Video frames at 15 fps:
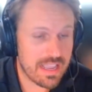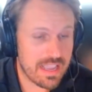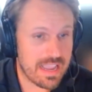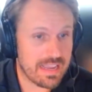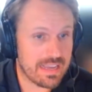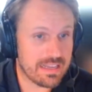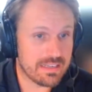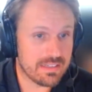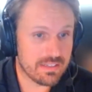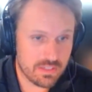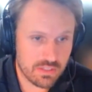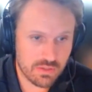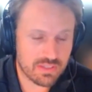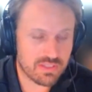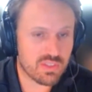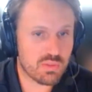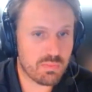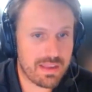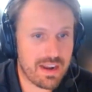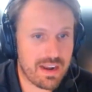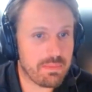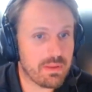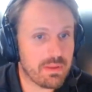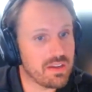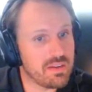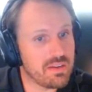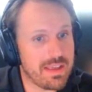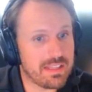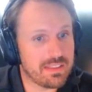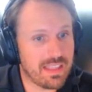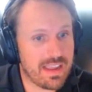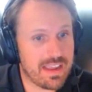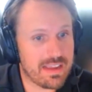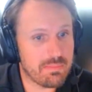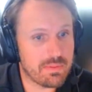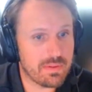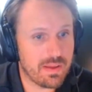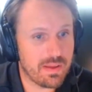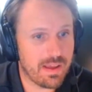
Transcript: and you can spin up an on-demand lab.